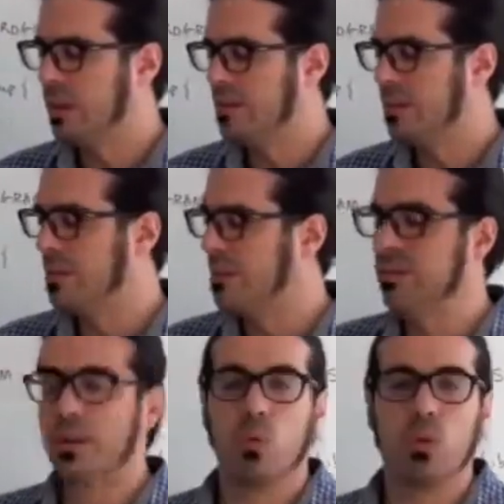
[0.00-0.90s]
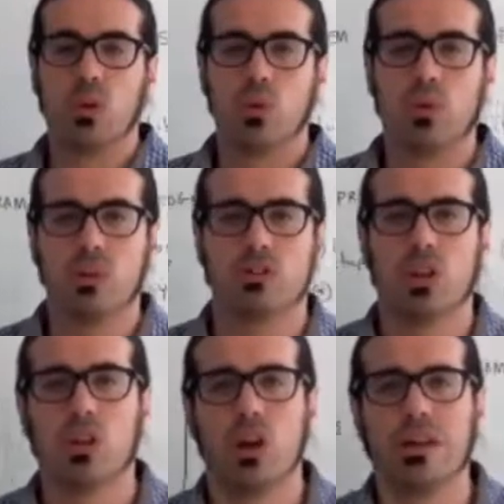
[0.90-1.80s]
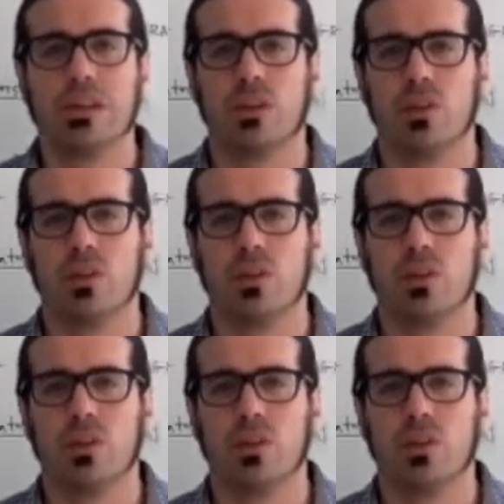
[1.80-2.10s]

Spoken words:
is that this Arduino Uno is not connected to